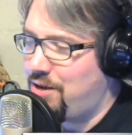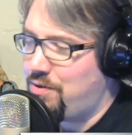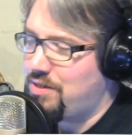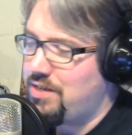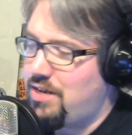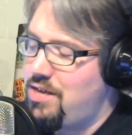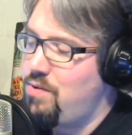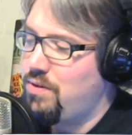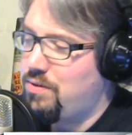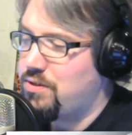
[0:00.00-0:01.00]
Oh, look at the
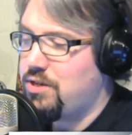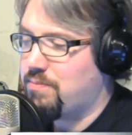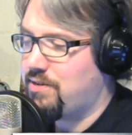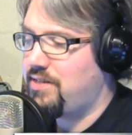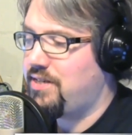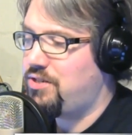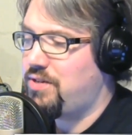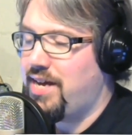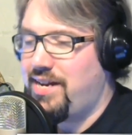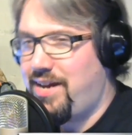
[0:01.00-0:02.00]
cute little summaries that
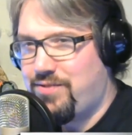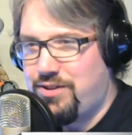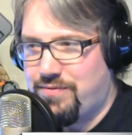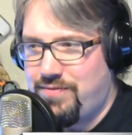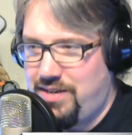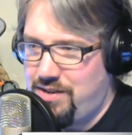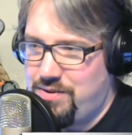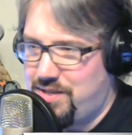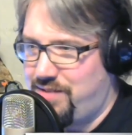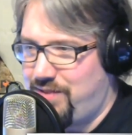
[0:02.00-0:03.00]
you get after your
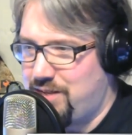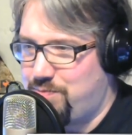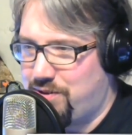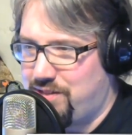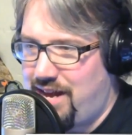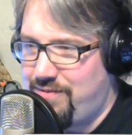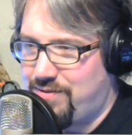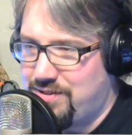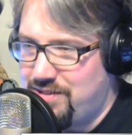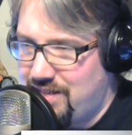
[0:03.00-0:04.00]
videos on Facebook
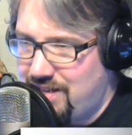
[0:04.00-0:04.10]
Live, for instance.